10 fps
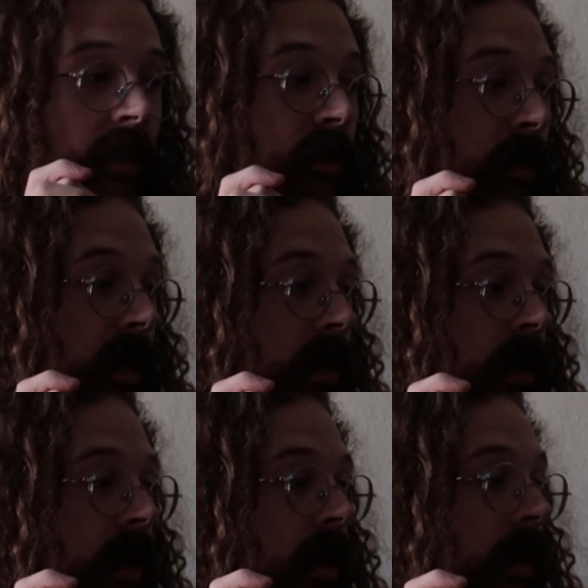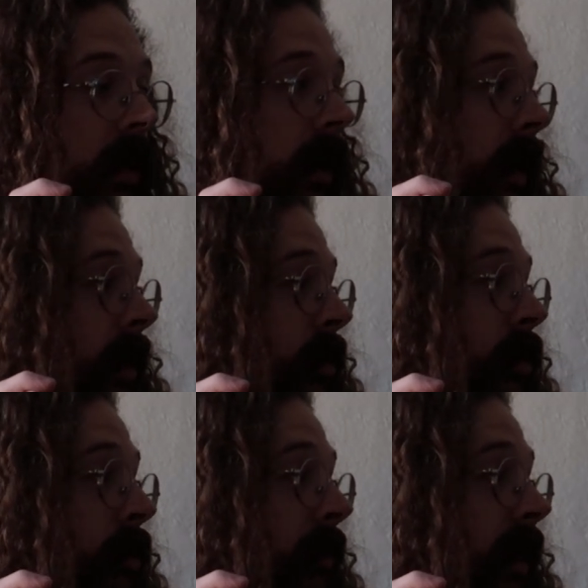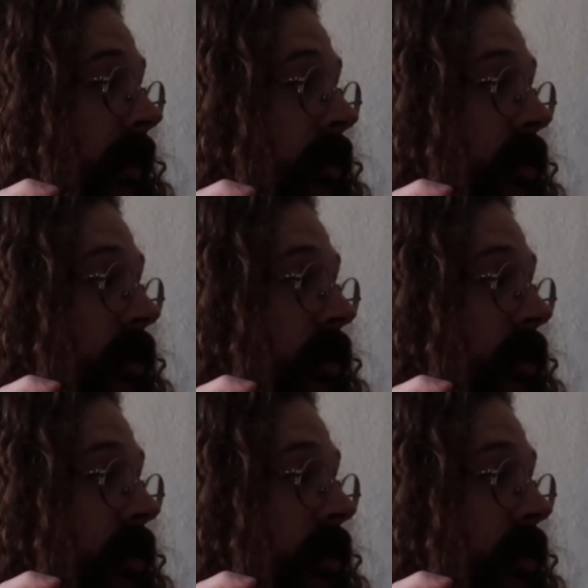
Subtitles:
this way, and I assume that